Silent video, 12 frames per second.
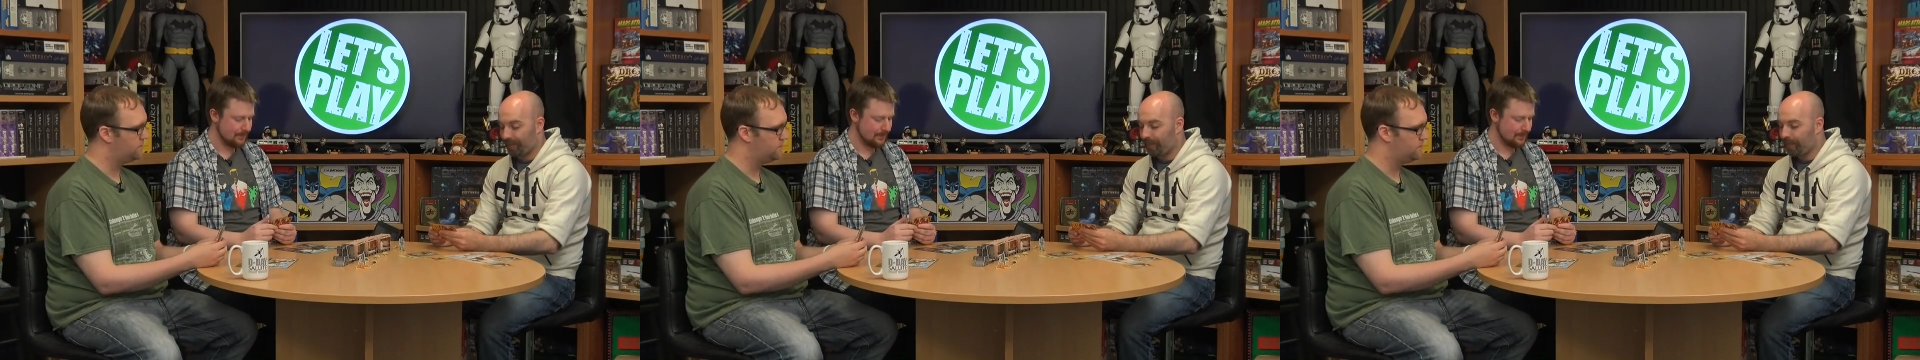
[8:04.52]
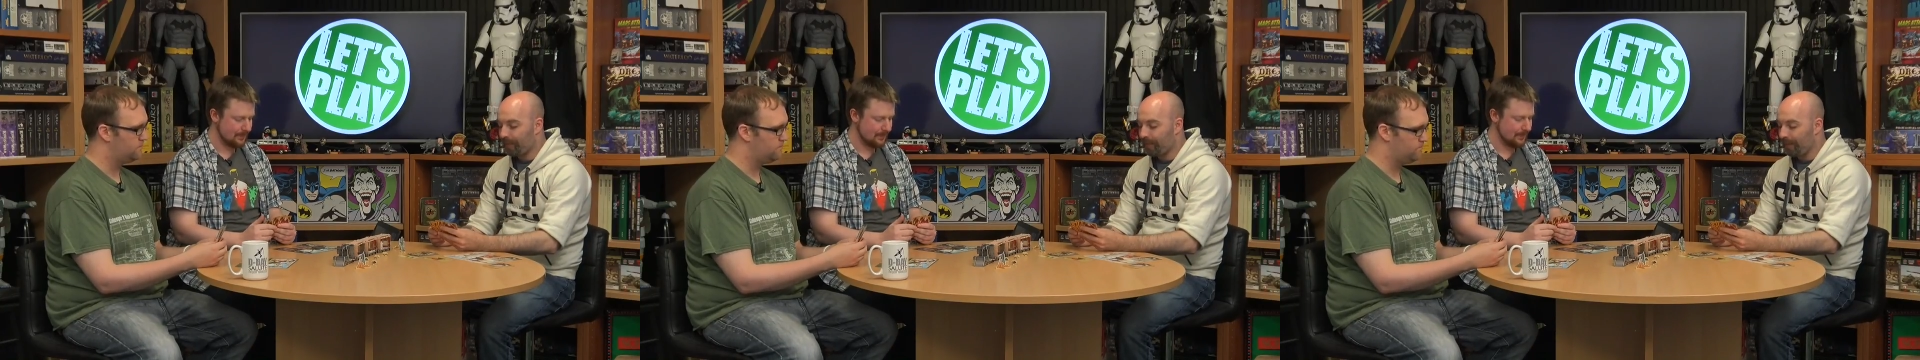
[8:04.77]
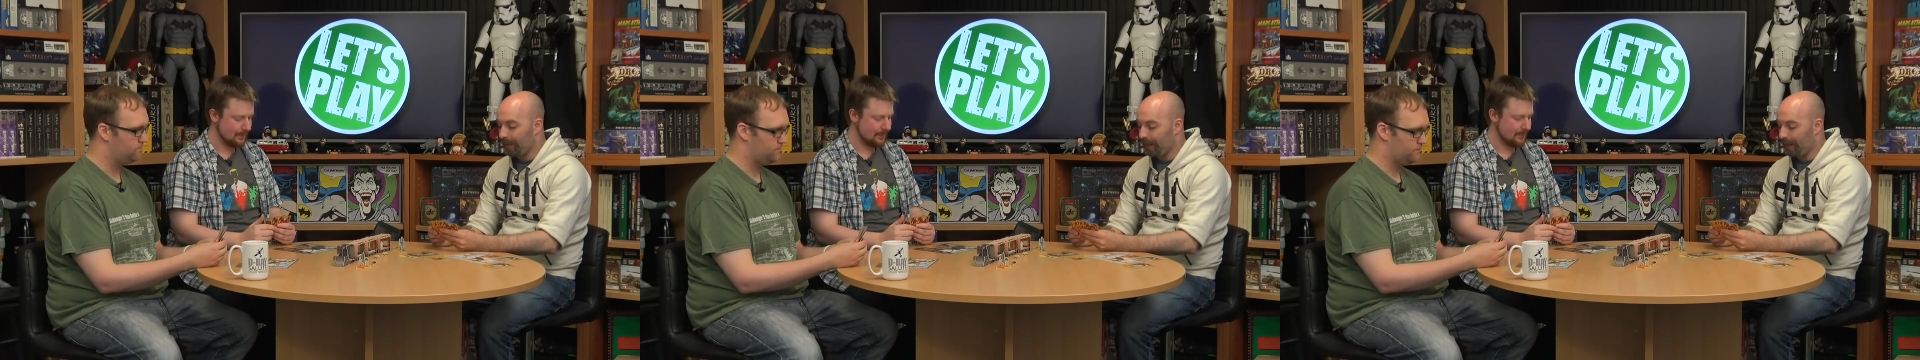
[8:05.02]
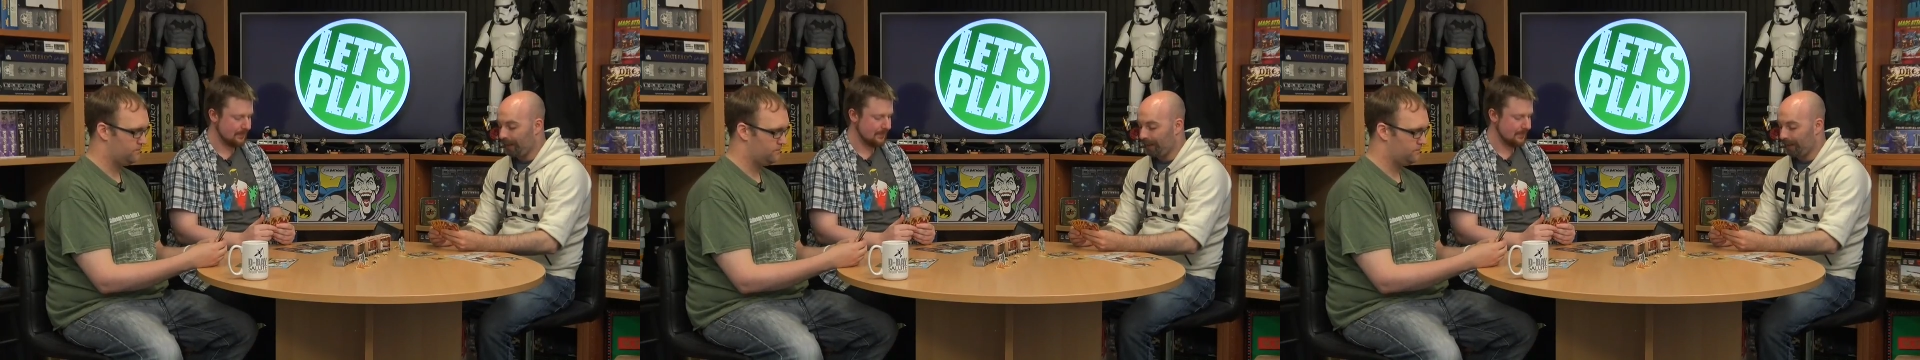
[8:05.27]

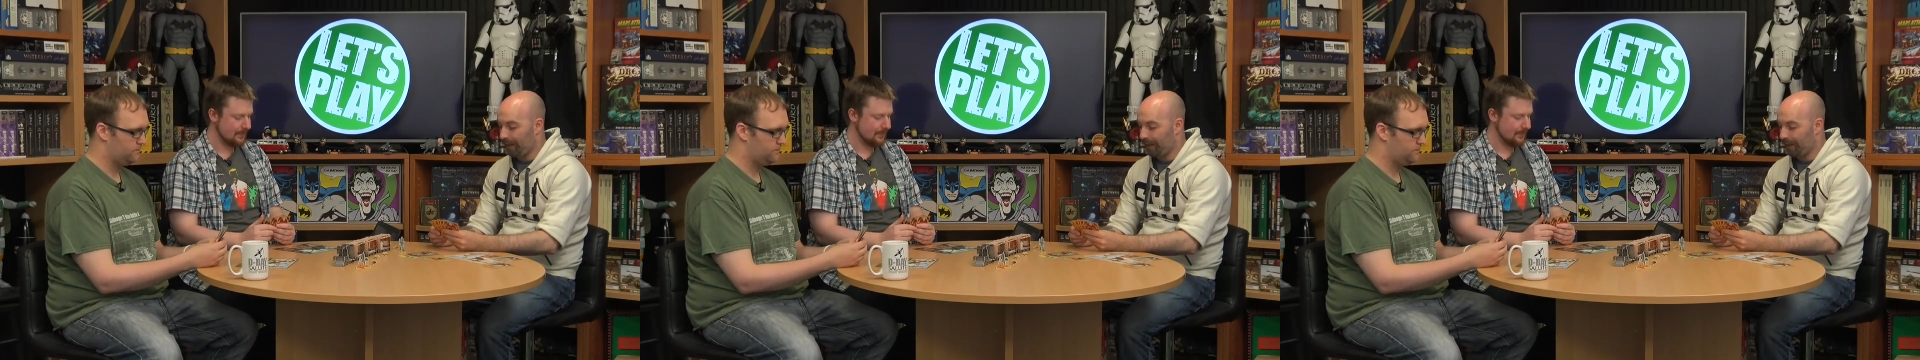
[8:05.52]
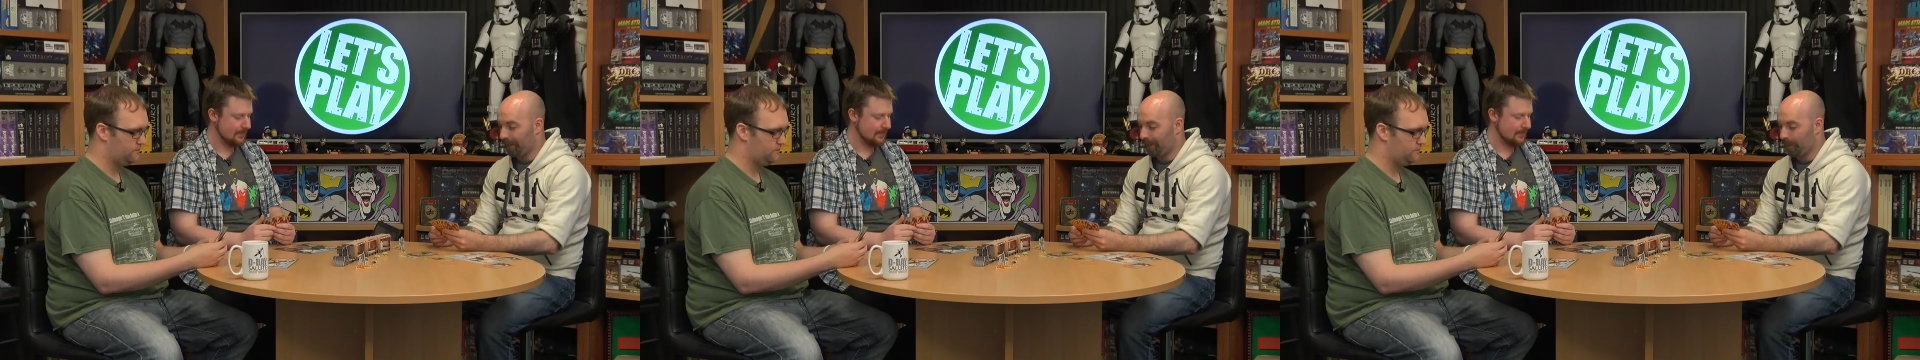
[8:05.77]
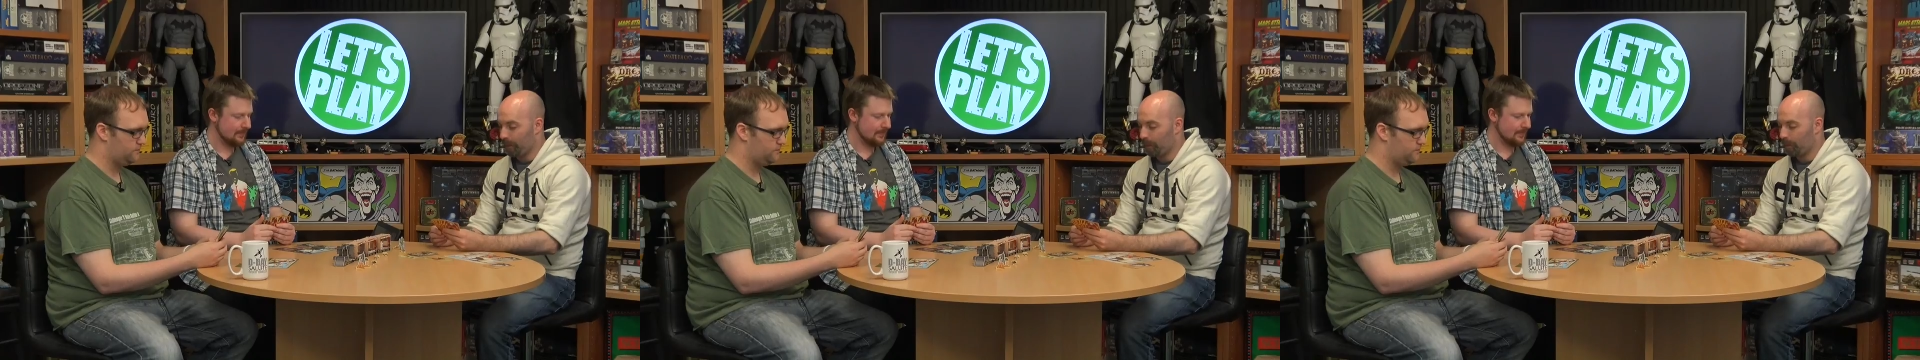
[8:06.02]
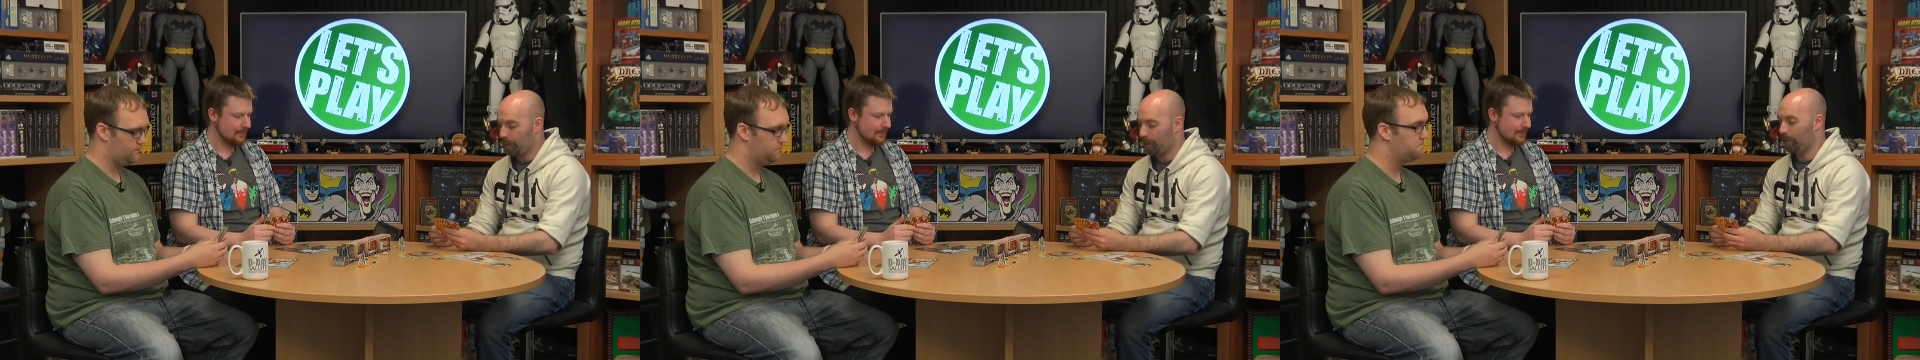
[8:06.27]

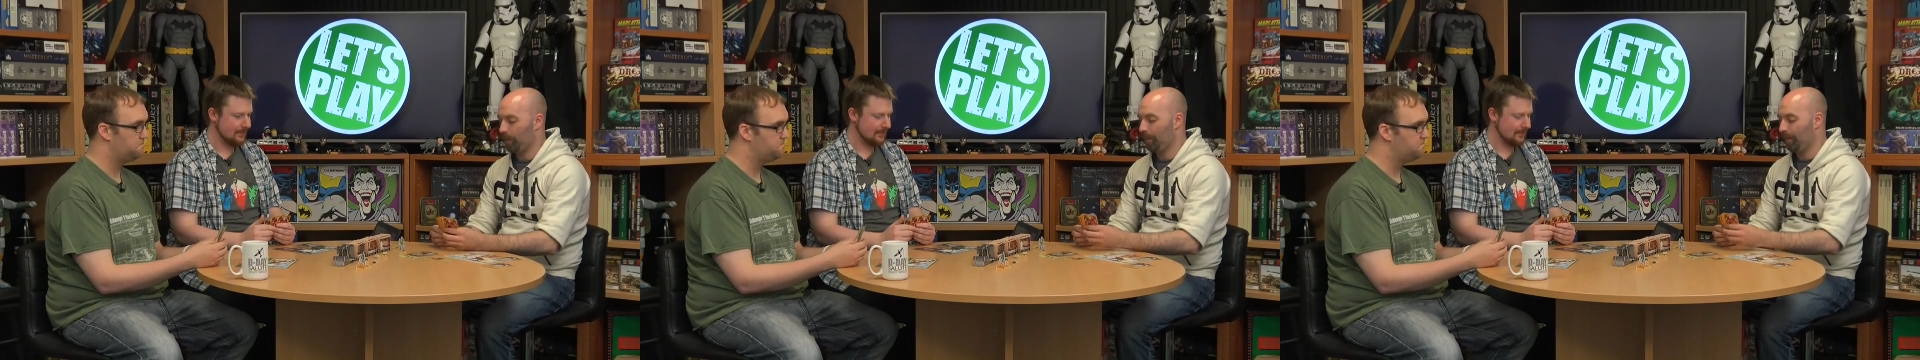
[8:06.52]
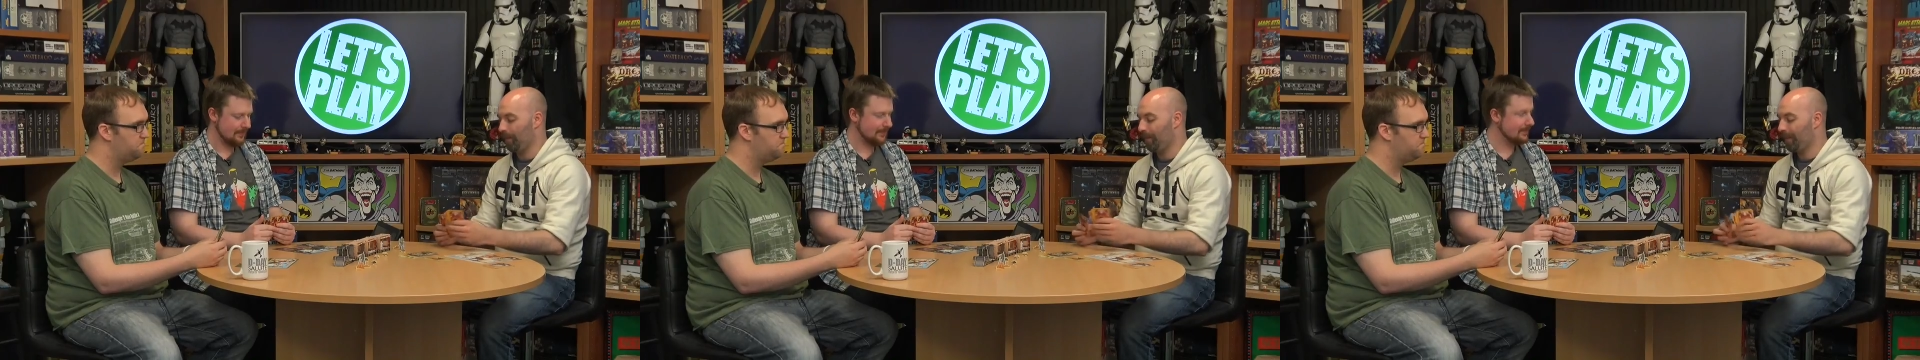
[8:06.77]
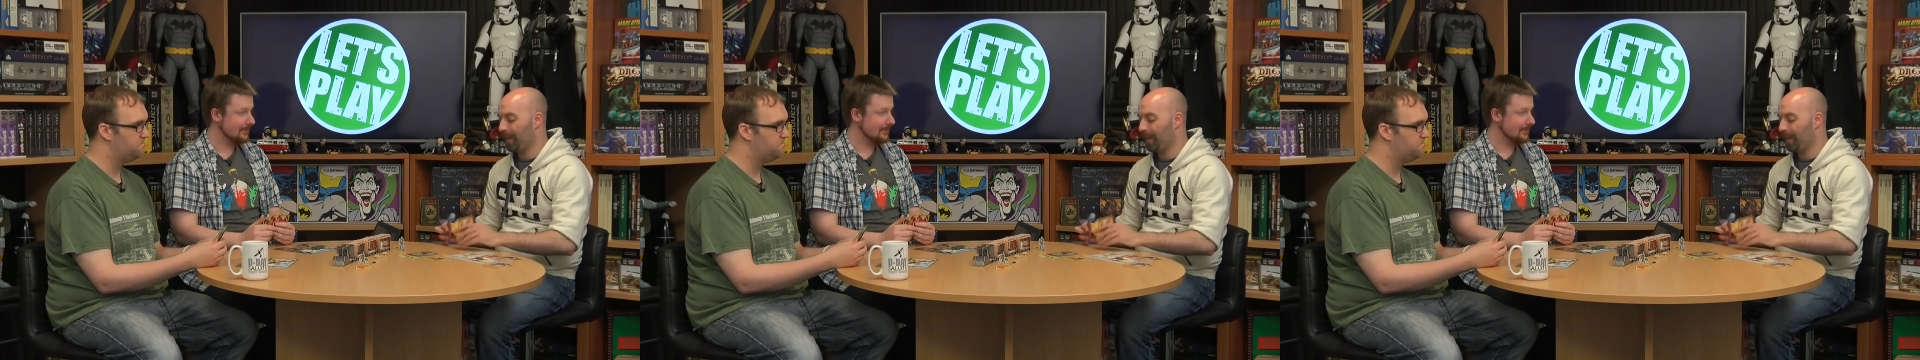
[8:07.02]
Nobody speaks.